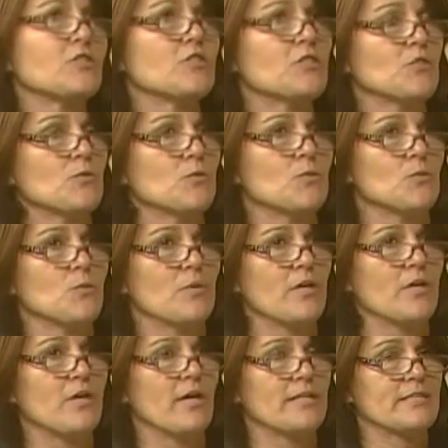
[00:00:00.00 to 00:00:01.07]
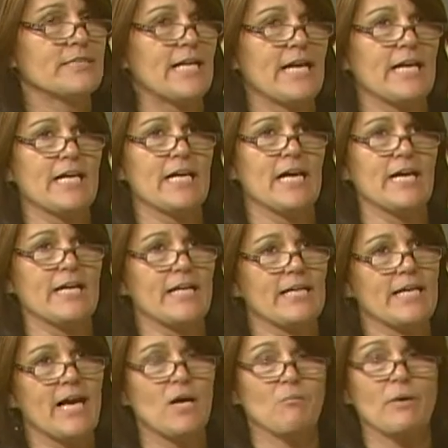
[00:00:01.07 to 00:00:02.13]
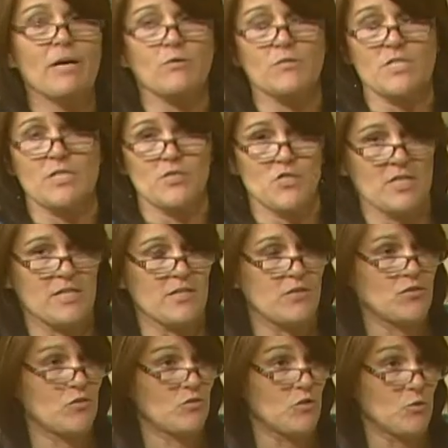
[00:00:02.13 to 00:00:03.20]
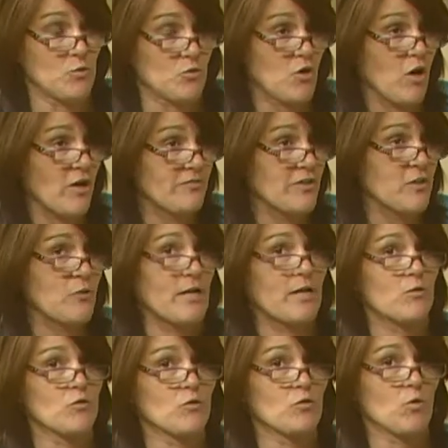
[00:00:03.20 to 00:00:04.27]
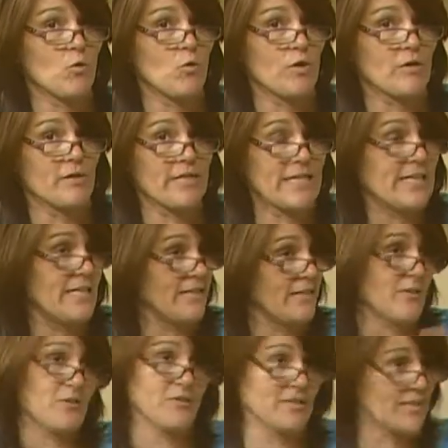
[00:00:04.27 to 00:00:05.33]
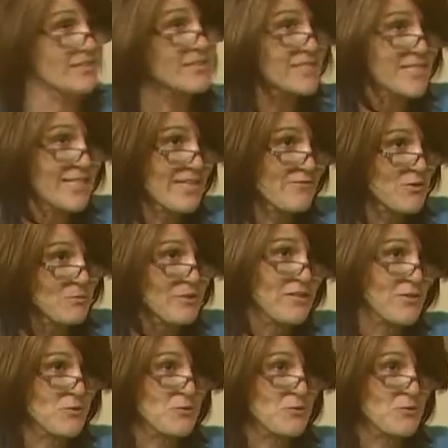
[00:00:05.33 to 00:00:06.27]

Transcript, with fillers: to take a compound such as use coffee grounds or kitty litter. That doesn't have to be